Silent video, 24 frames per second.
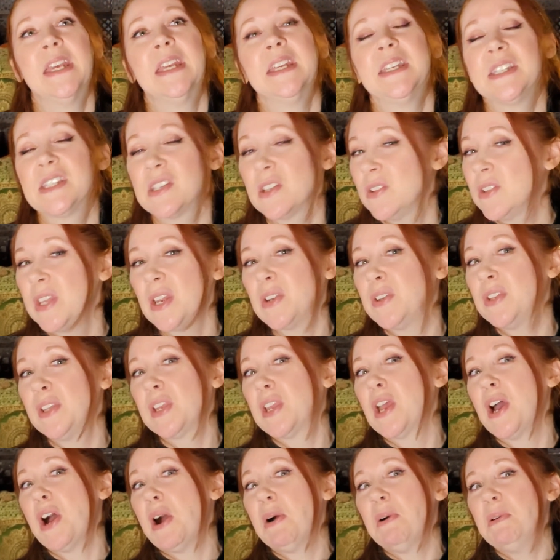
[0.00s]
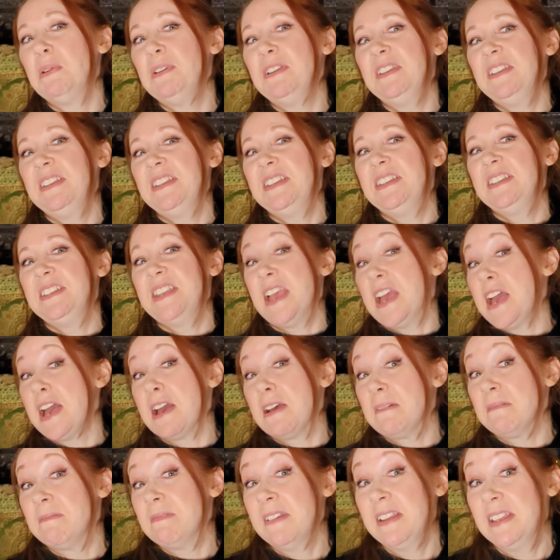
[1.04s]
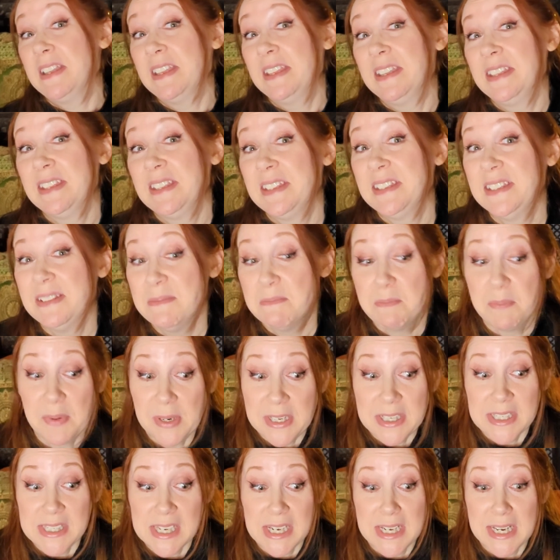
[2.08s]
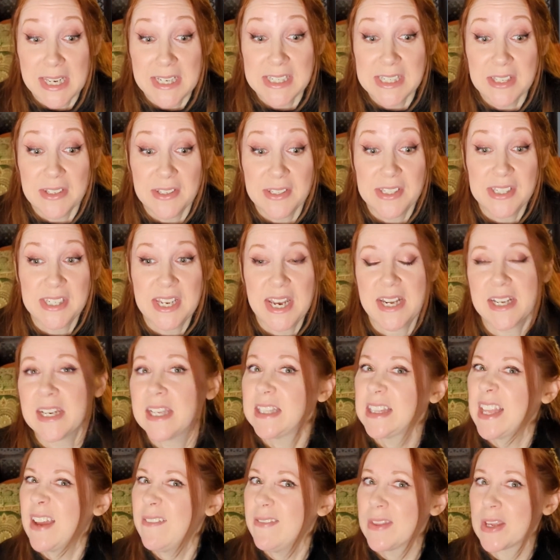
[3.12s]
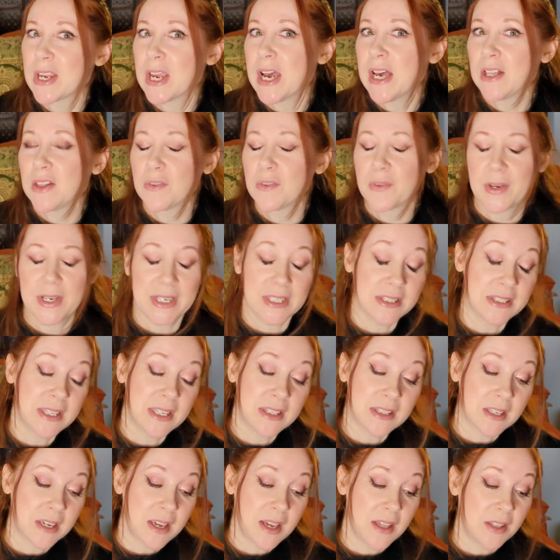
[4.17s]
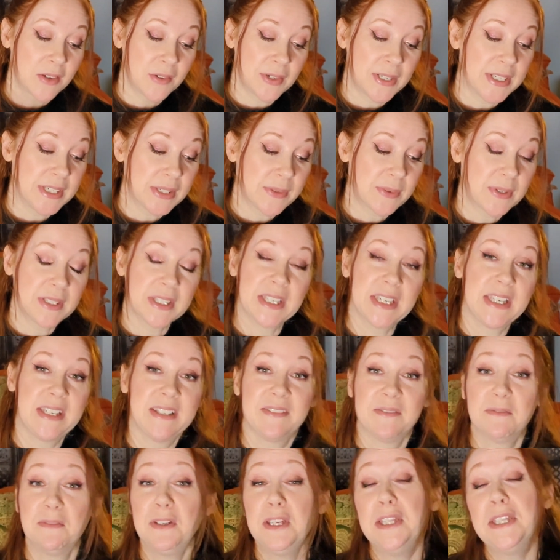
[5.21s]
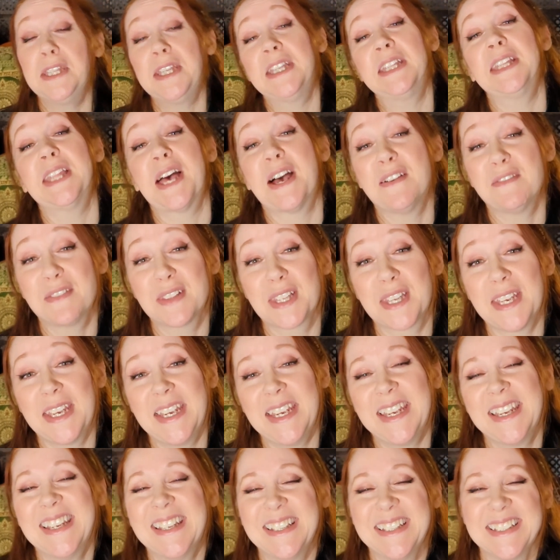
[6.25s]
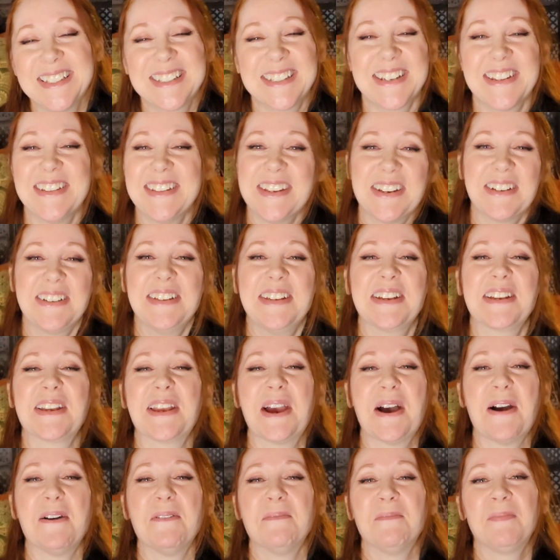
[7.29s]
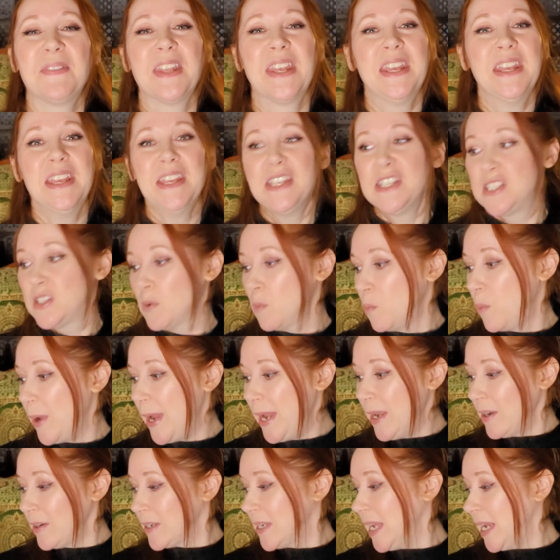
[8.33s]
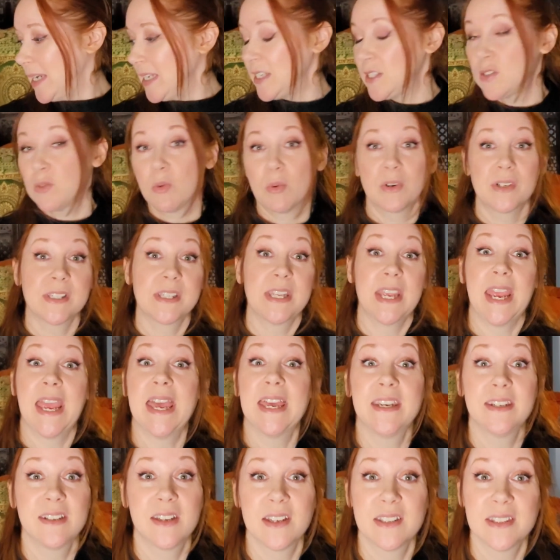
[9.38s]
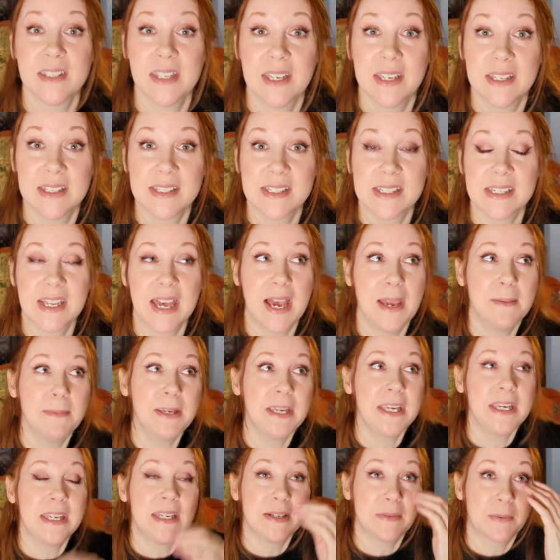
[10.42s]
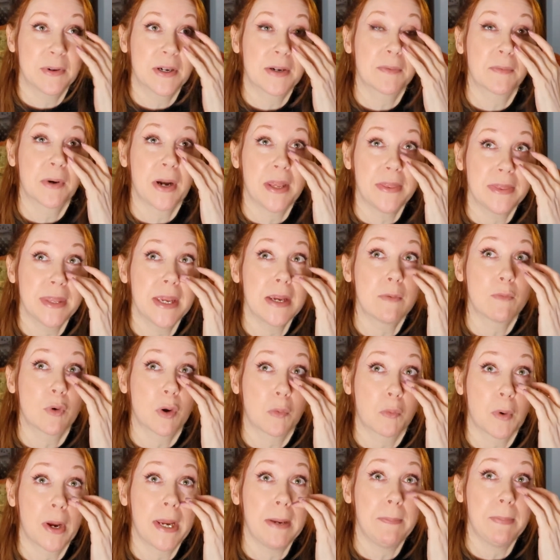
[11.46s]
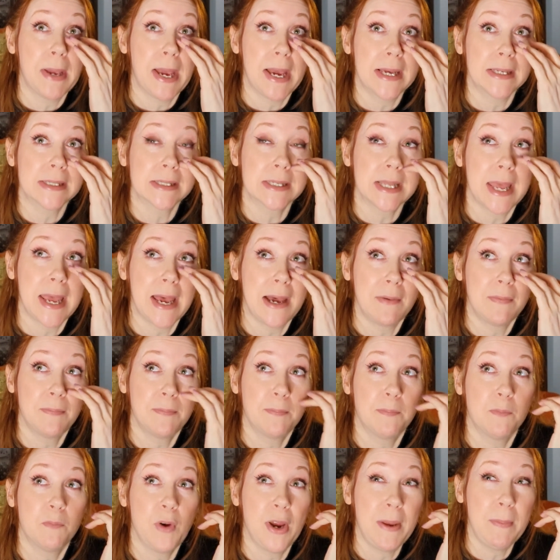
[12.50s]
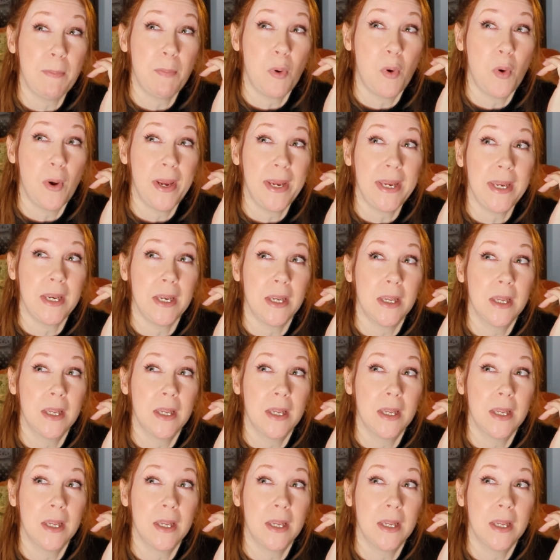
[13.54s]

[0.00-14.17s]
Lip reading: So there you go. Yeah. But it's a nice little scent. And I love the coloring. I think the coloring is really, really lovely. So there you go. So we are getting towards the end on this. I mean, I think we're way past the halfway point.